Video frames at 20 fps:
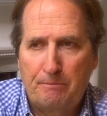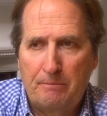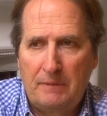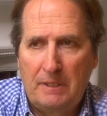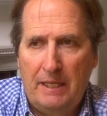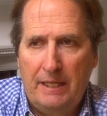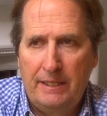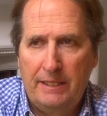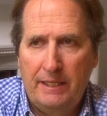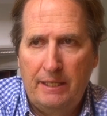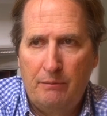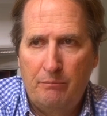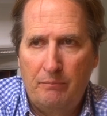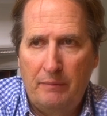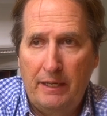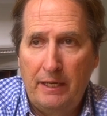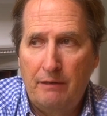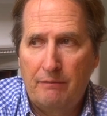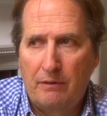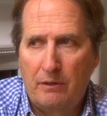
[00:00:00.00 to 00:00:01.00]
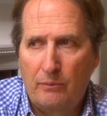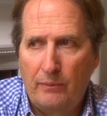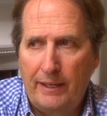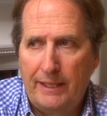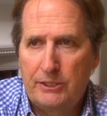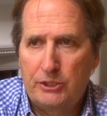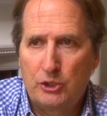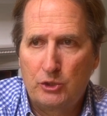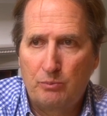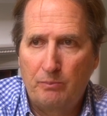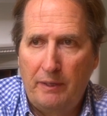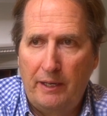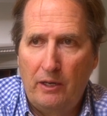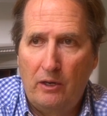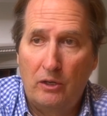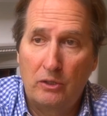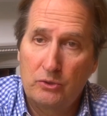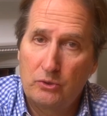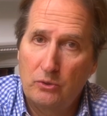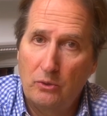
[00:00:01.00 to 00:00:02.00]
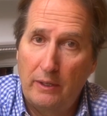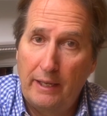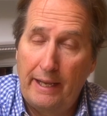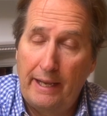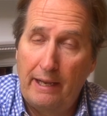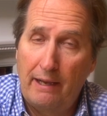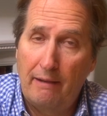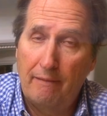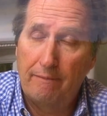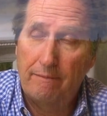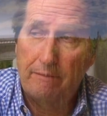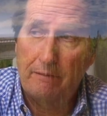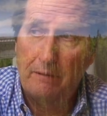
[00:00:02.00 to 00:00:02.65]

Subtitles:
then many of our ranches may also have